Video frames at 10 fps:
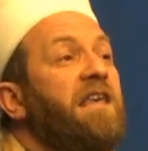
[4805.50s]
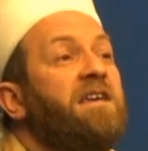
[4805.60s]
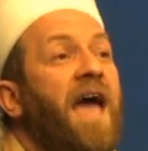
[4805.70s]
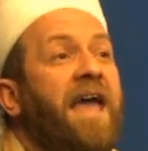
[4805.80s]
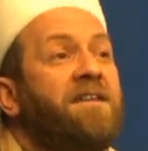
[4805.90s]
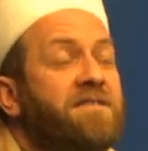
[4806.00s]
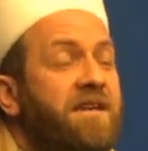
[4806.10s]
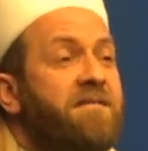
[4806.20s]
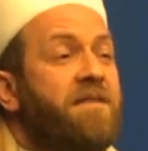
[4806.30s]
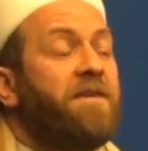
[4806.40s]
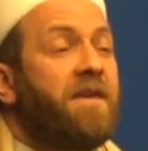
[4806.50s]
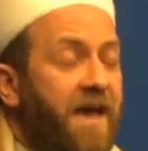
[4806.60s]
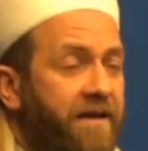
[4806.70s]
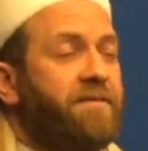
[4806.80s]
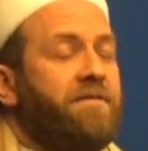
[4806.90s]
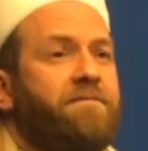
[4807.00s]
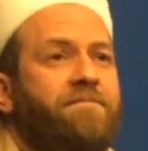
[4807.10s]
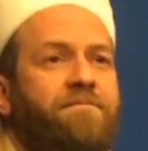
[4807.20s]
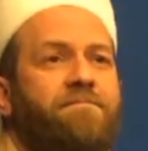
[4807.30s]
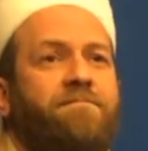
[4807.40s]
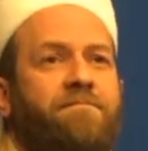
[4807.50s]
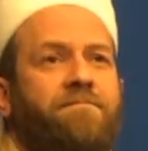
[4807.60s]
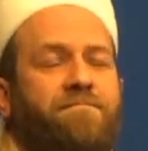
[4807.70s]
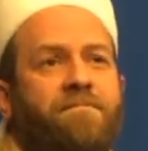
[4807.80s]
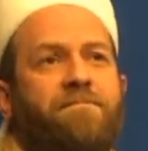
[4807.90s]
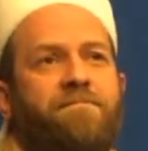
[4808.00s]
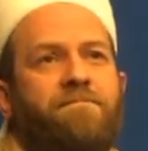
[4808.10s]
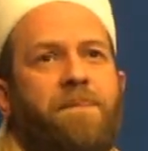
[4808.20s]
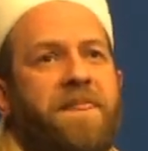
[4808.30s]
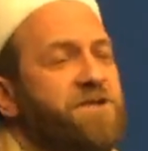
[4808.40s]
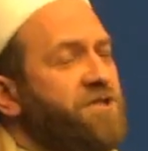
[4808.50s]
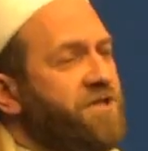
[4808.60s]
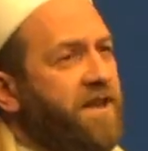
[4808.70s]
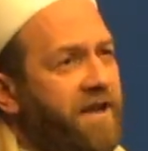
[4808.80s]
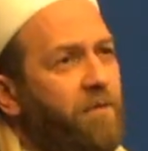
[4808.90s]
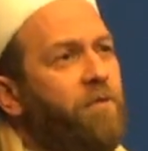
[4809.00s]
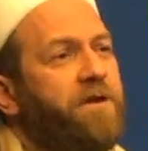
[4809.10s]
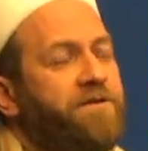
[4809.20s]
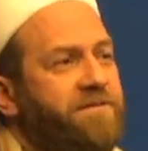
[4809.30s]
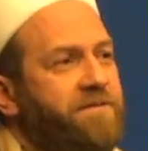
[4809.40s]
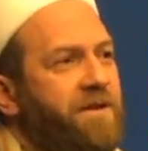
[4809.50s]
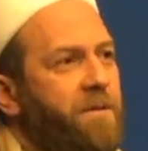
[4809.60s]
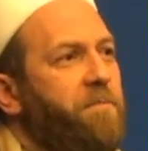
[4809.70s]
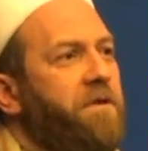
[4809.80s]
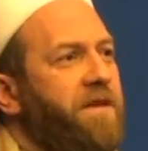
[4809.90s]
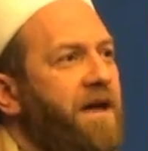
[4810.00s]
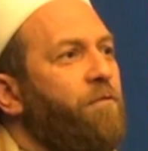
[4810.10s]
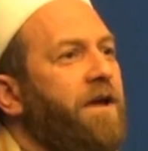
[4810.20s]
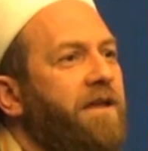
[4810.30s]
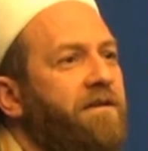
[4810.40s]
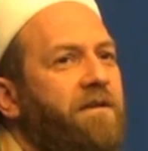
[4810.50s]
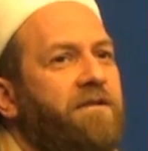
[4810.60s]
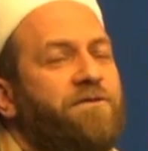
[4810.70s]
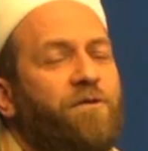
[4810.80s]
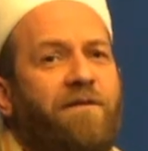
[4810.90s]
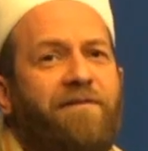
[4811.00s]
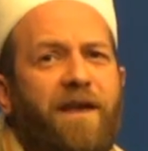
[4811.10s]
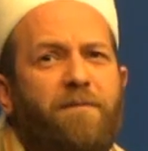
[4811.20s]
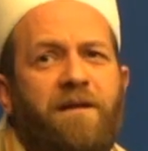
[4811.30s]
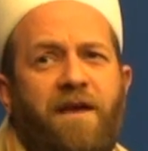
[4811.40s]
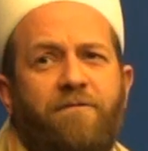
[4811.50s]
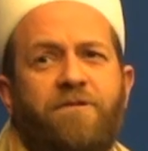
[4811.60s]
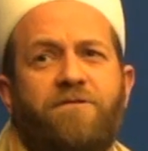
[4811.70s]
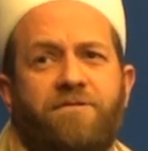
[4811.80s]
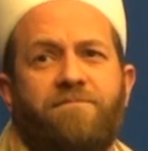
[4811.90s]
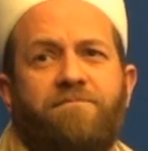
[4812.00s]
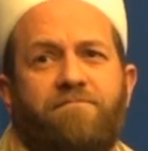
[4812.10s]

You ain't seen nothing yet. It's just going to get worse. Let me put it that way in sort of layman language.